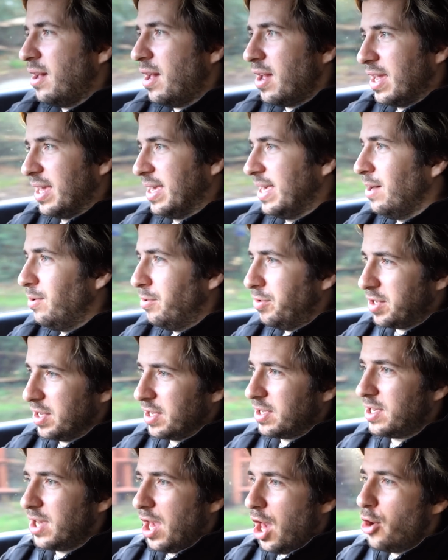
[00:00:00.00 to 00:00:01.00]
a guilt
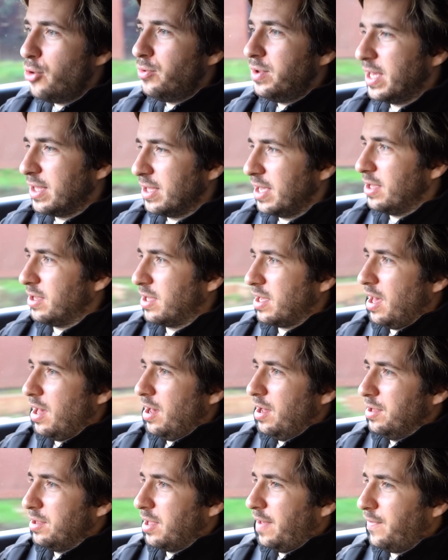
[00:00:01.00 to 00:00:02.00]
to owning these
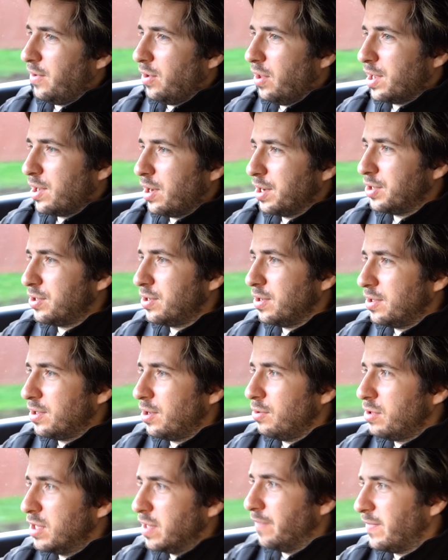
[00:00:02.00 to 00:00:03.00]
cars. I feel like I should
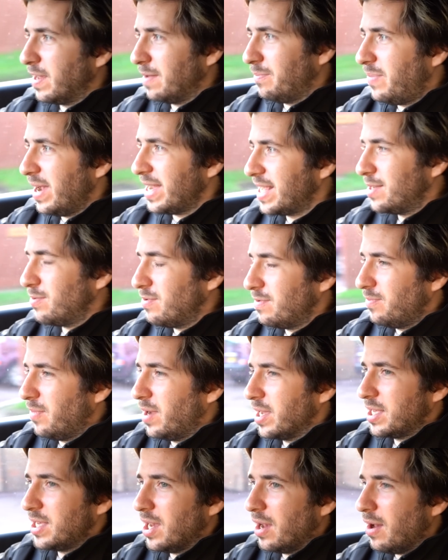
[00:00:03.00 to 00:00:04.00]
do something better with
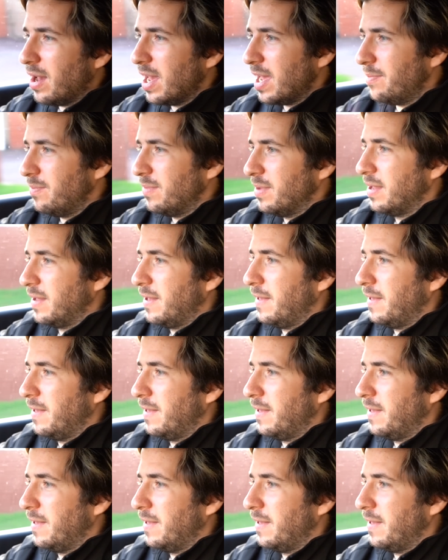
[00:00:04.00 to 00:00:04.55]
my time.